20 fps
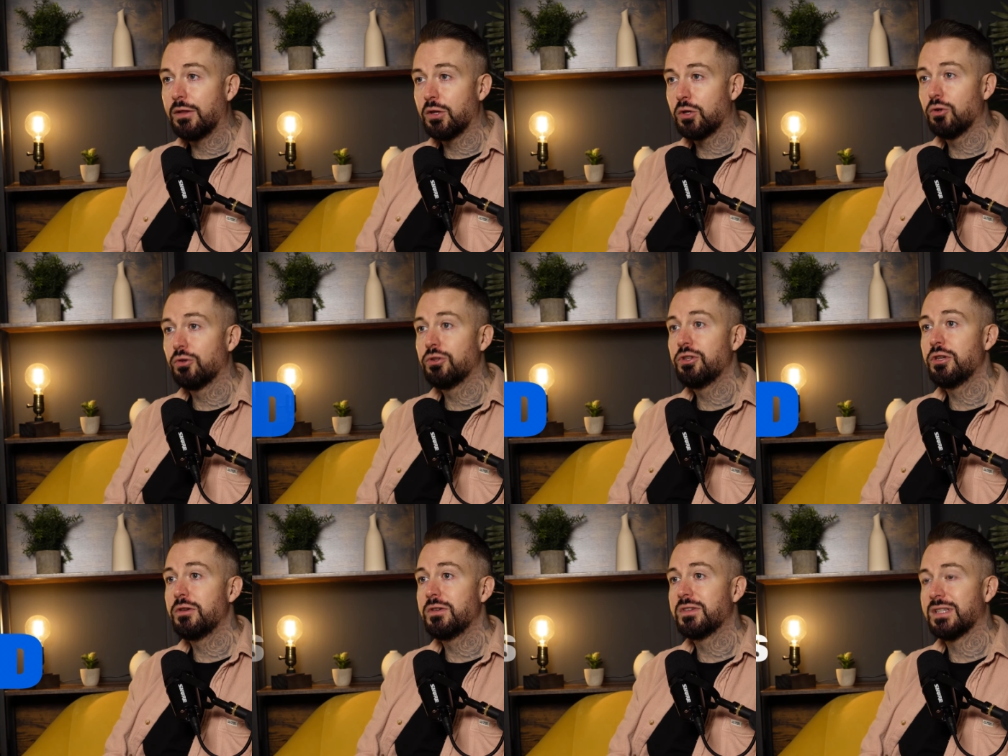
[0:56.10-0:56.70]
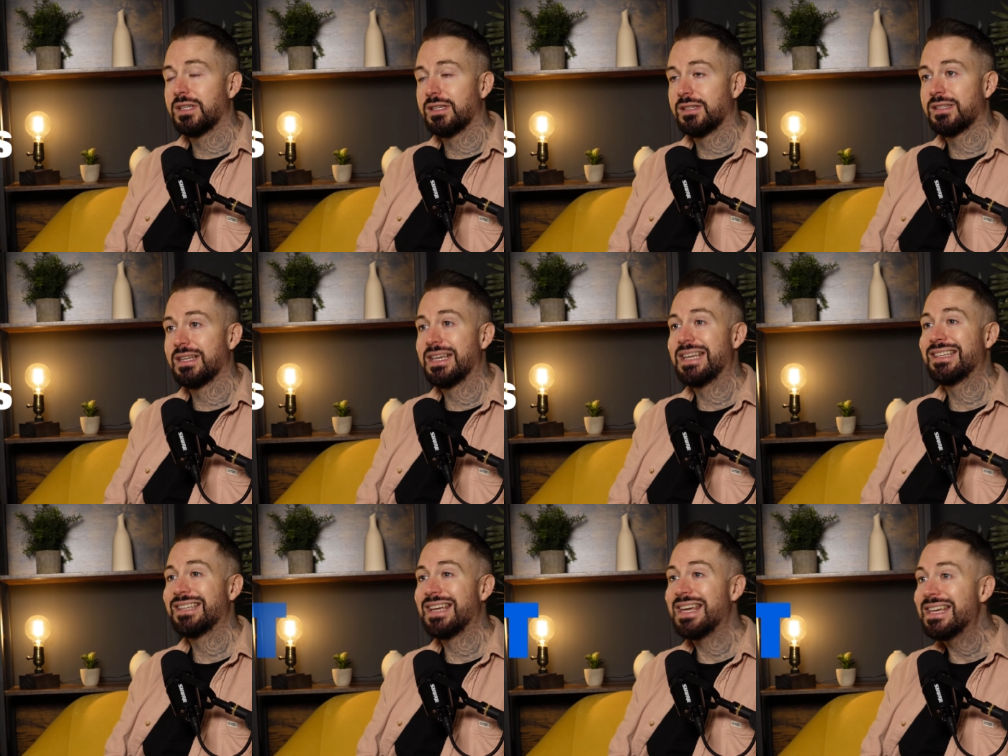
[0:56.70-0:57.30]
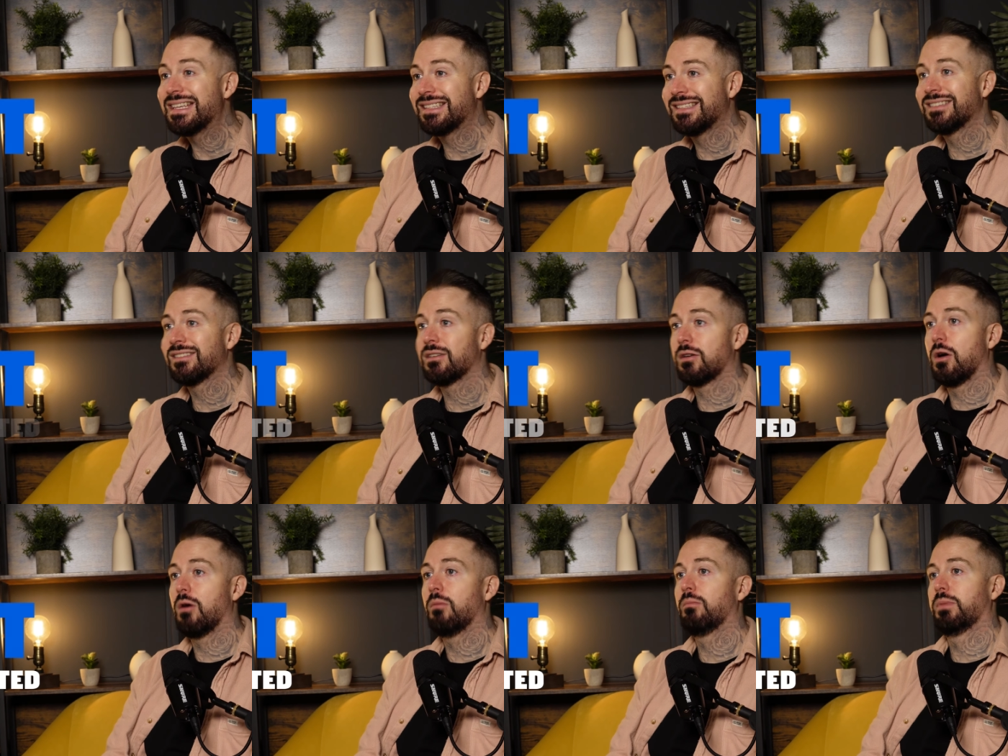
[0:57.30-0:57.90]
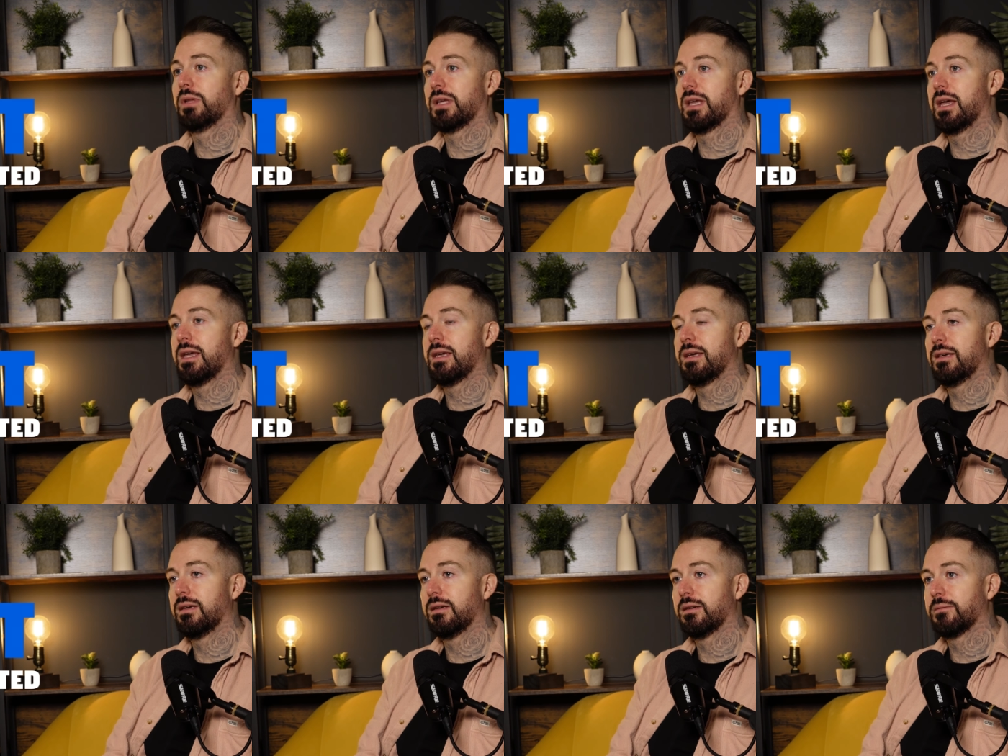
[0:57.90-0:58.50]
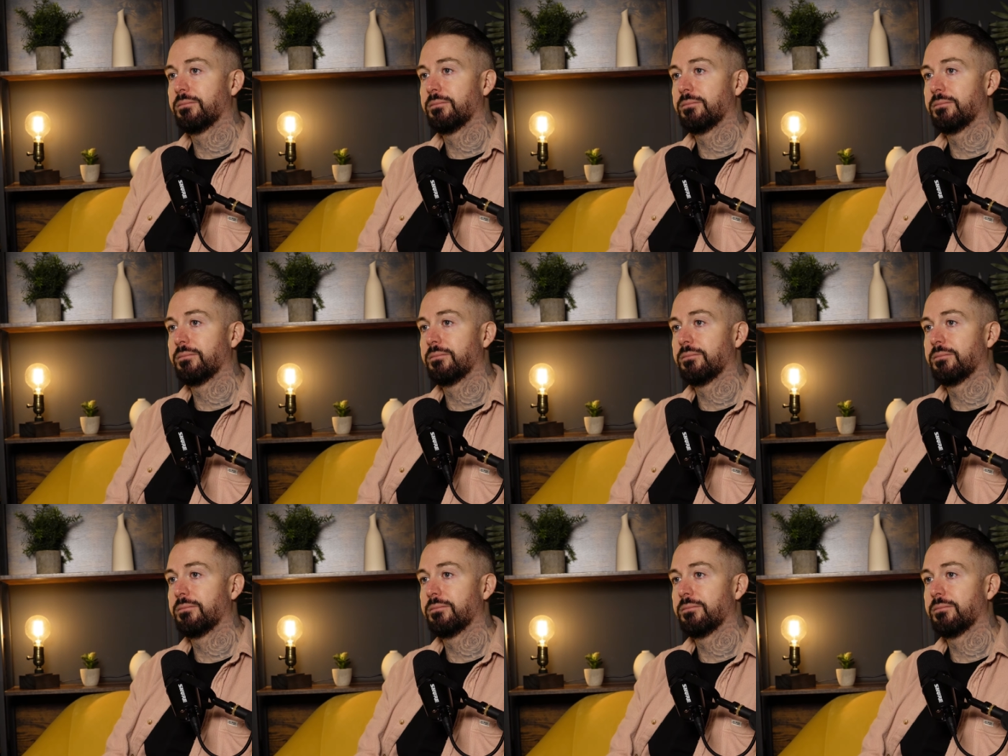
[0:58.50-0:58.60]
the good news is it isn't complicated.